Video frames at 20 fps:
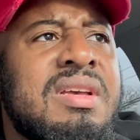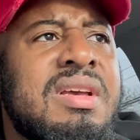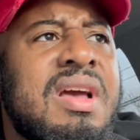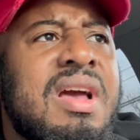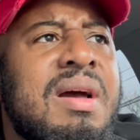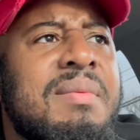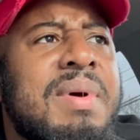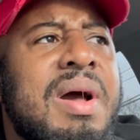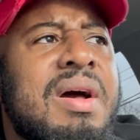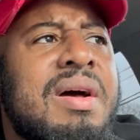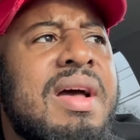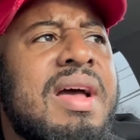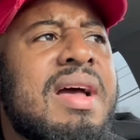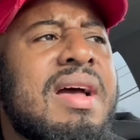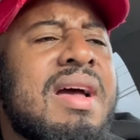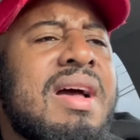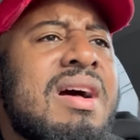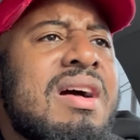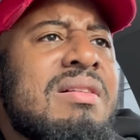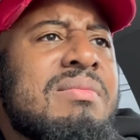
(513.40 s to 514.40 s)
about
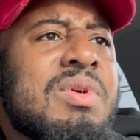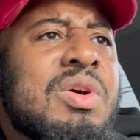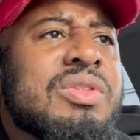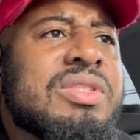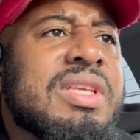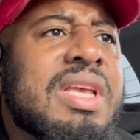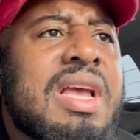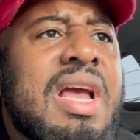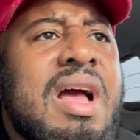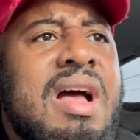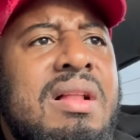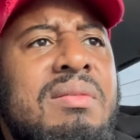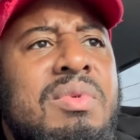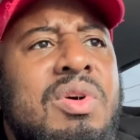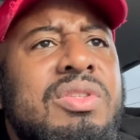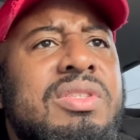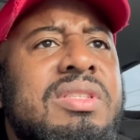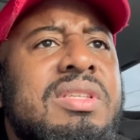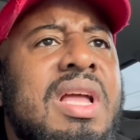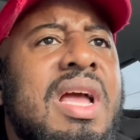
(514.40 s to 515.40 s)
almost
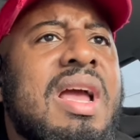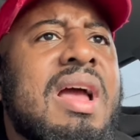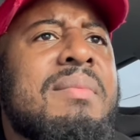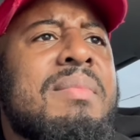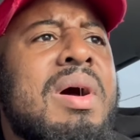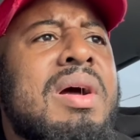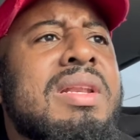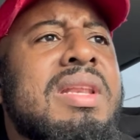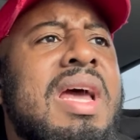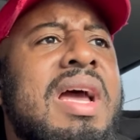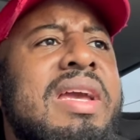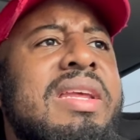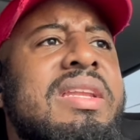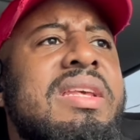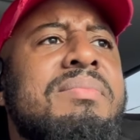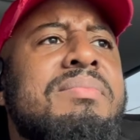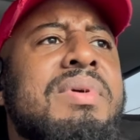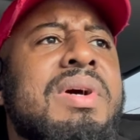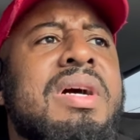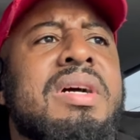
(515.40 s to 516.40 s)
almost nine about 90
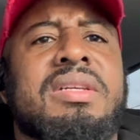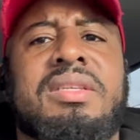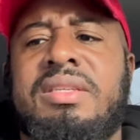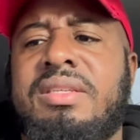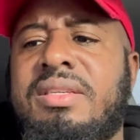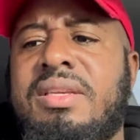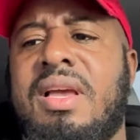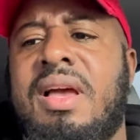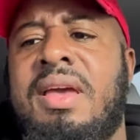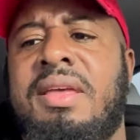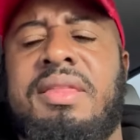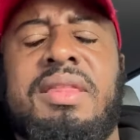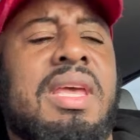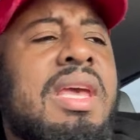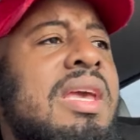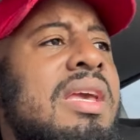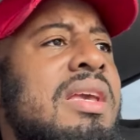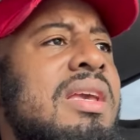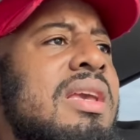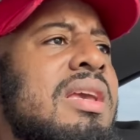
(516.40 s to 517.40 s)
bucks i
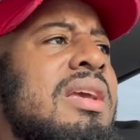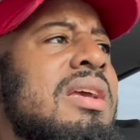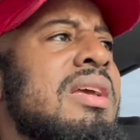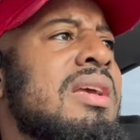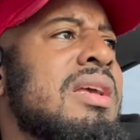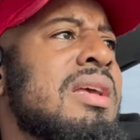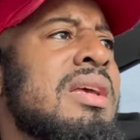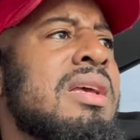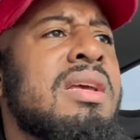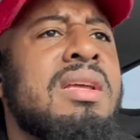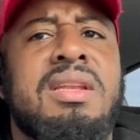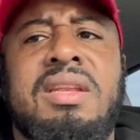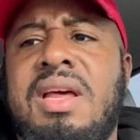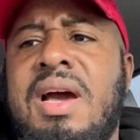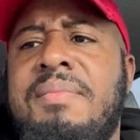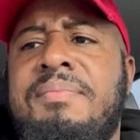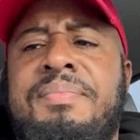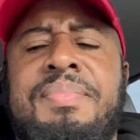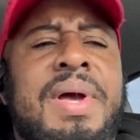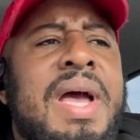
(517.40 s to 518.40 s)
think
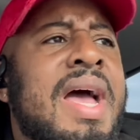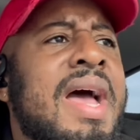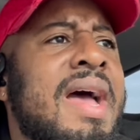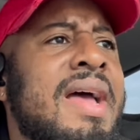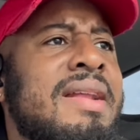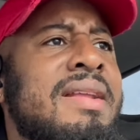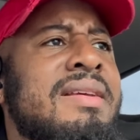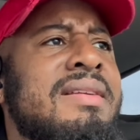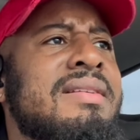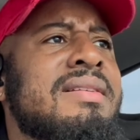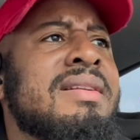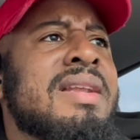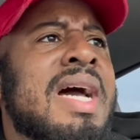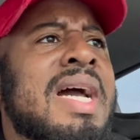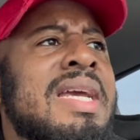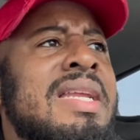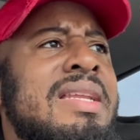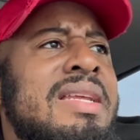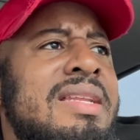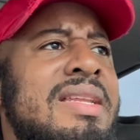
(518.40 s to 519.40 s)
not bad
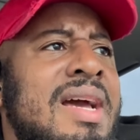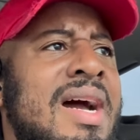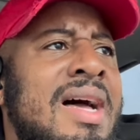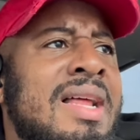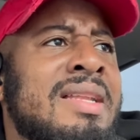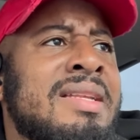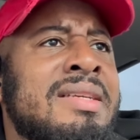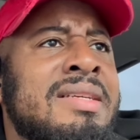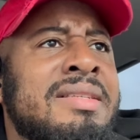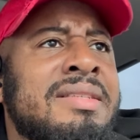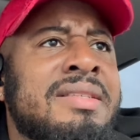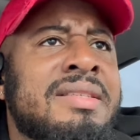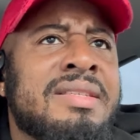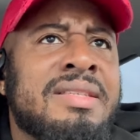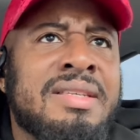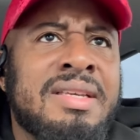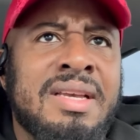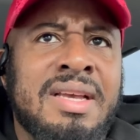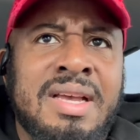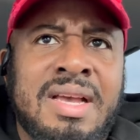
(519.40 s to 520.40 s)
90
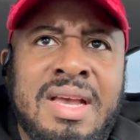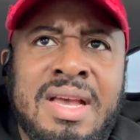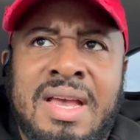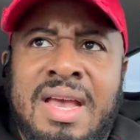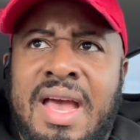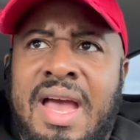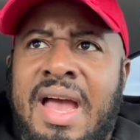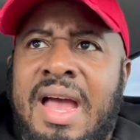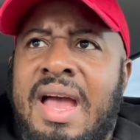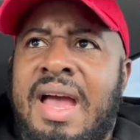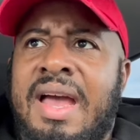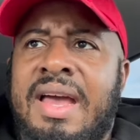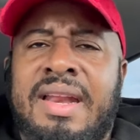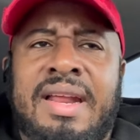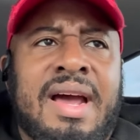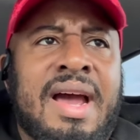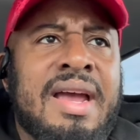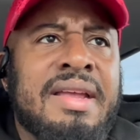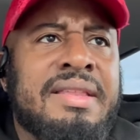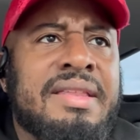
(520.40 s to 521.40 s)
dollars and
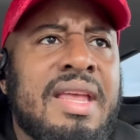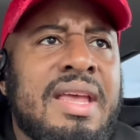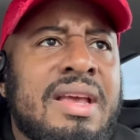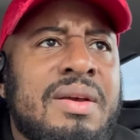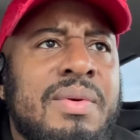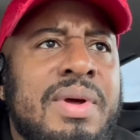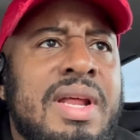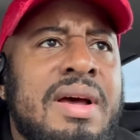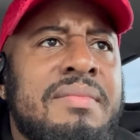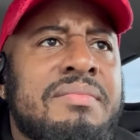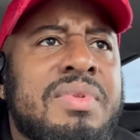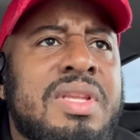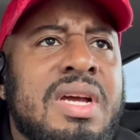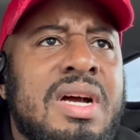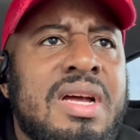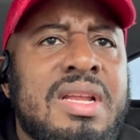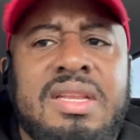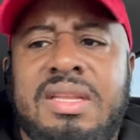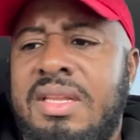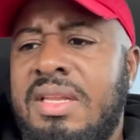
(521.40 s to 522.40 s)
i think when i'm
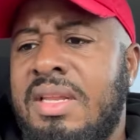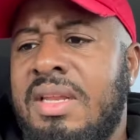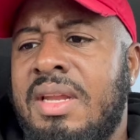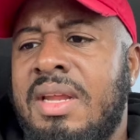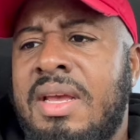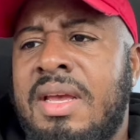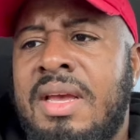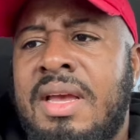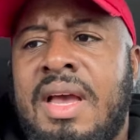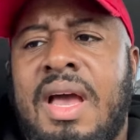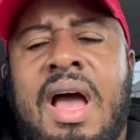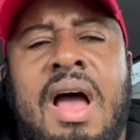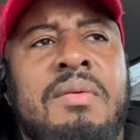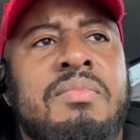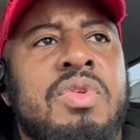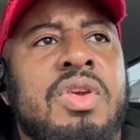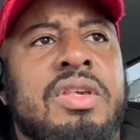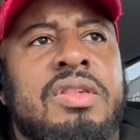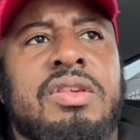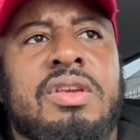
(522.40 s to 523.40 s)
done I'm
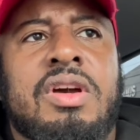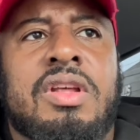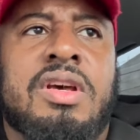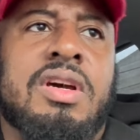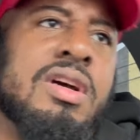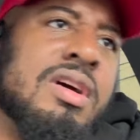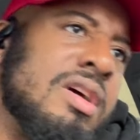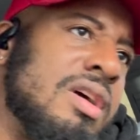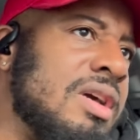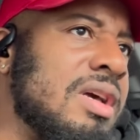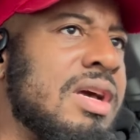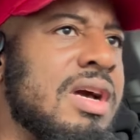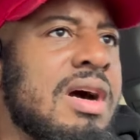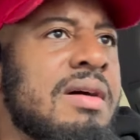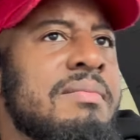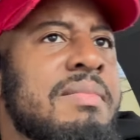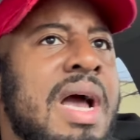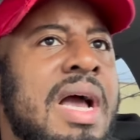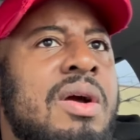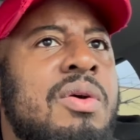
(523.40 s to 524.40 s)
just gonna
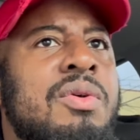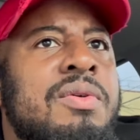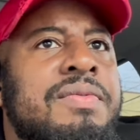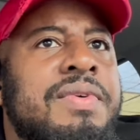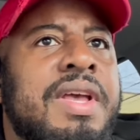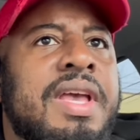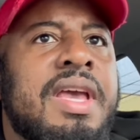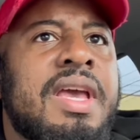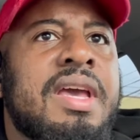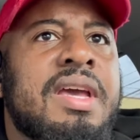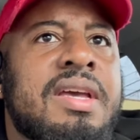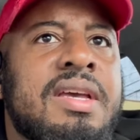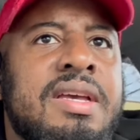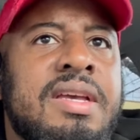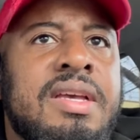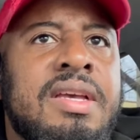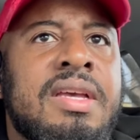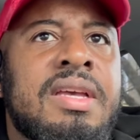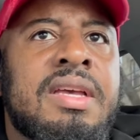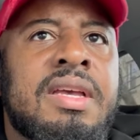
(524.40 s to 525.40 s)
come back over here
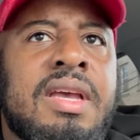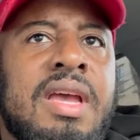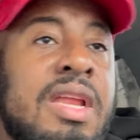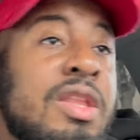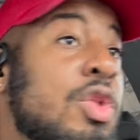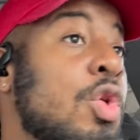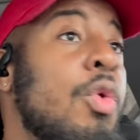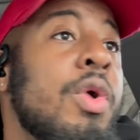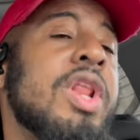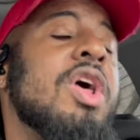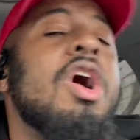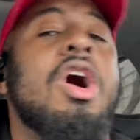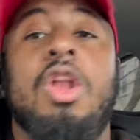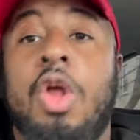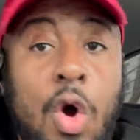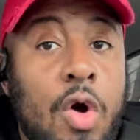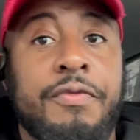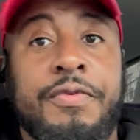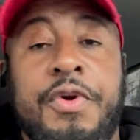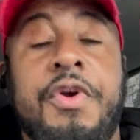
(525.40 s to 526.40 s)
and do it all
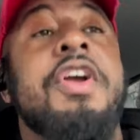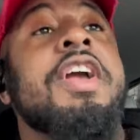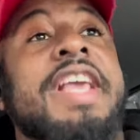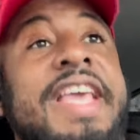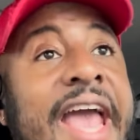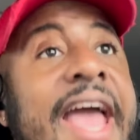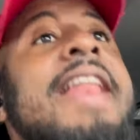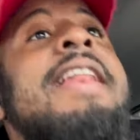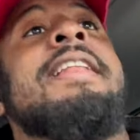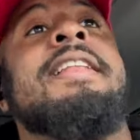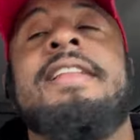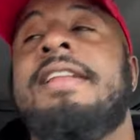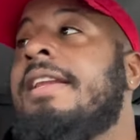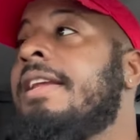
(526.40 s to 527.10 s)
over again.